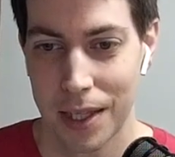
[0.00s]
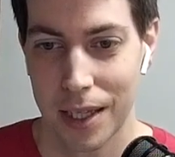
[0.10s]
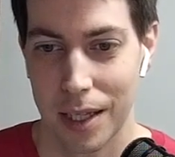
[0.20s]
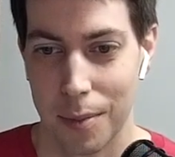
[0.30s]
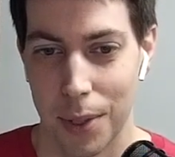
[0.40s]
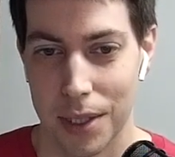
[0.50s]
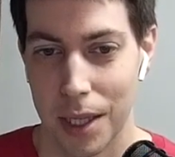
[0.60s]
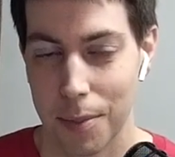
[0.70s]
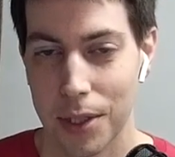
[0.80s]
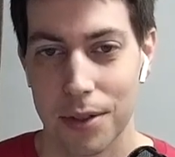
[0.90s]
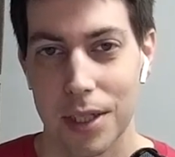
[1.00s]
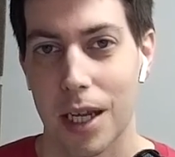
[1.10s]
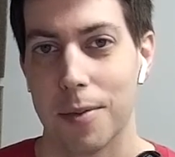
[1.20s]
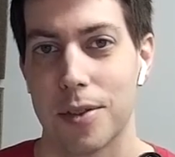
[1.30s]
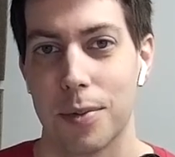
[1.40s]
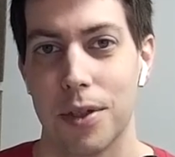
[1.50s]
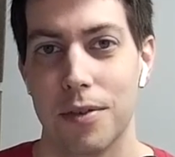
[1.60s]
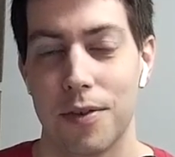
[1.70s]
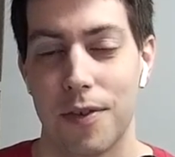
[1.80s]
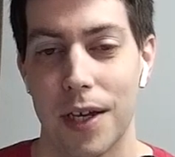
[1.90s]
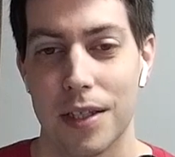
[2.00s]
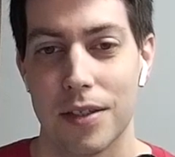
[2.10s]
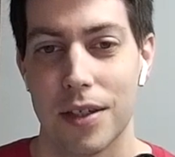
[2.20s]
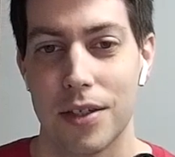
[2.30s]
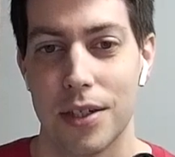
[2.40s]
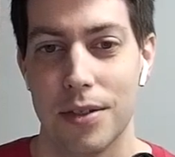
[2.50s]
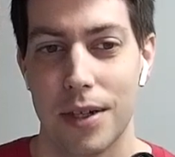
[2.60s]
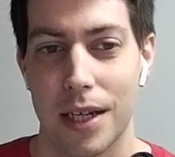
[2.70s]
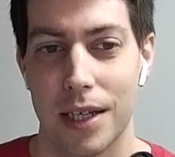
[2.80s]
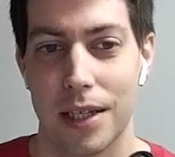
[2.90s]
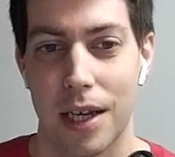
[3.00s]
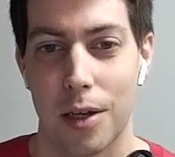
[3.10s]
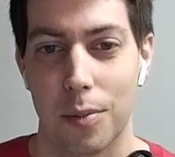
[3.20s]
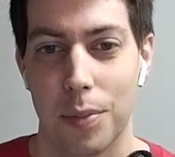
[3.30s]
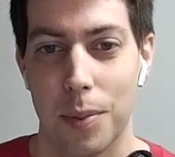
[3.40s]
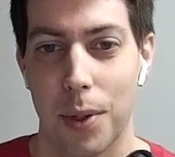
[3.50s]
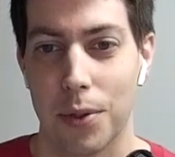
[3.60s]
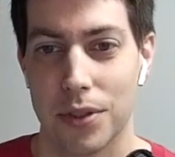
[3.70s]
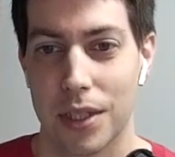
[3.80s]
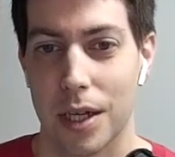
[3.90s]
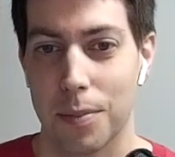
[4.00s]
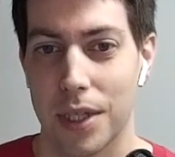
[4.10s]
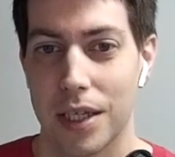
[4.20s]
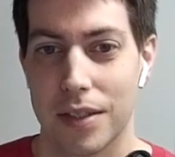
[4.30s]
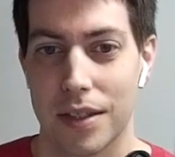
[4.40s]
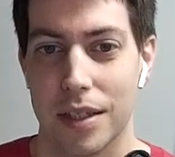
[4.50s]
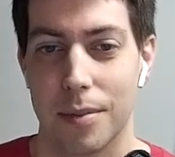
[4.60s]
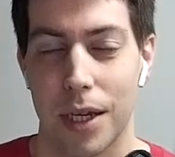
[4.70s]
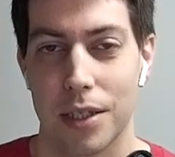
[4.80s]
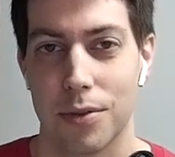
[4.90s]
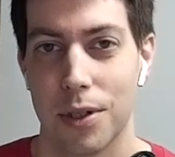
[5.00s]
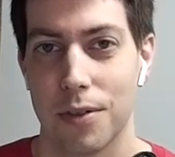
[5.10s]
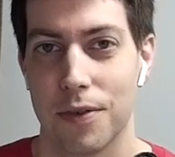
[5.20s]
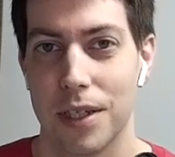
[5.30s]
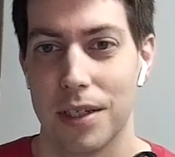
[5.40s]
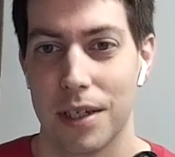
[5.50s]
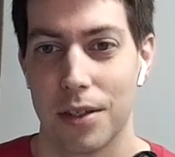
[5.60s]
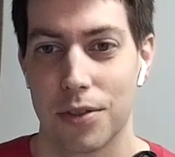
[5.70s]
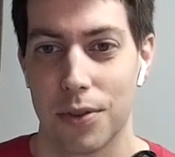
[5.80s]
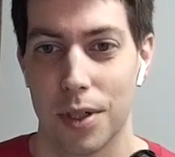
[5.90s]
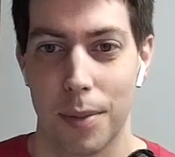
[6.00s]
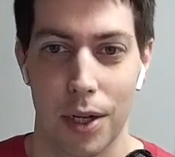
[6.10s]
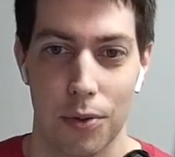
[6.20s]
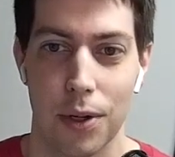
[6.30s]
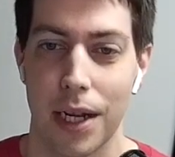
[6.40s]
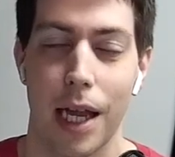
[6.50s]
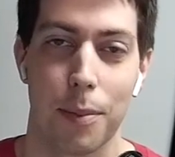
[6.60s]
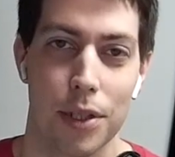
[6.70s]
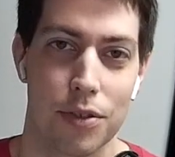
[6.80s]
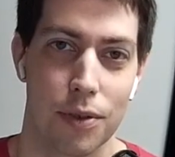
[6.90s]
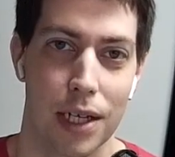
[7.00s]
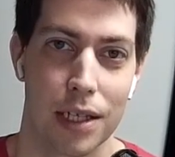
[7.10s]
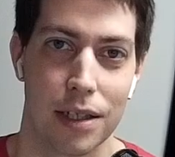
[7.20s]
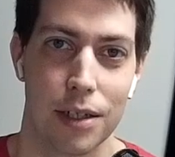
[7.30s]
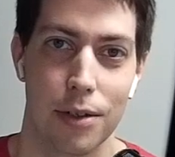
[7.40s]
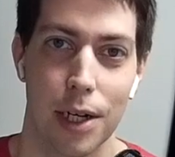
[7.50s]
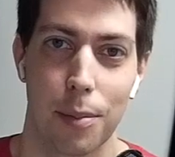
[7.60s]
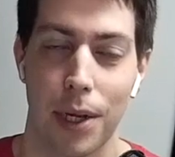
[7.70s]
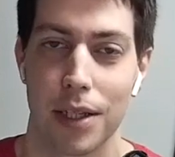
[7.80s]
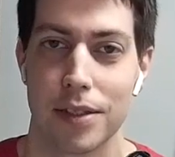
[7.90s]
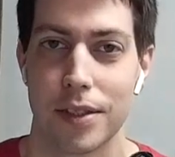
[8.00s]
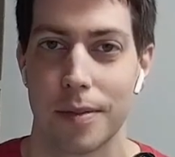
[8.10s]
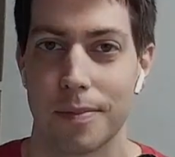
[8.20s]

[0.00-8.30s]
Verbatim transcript: Uh, but let me know in the comments below if you've had this issue, and I'll be posting updates in my Twitter feed and elsewhere about what happens when I get the new AirPods.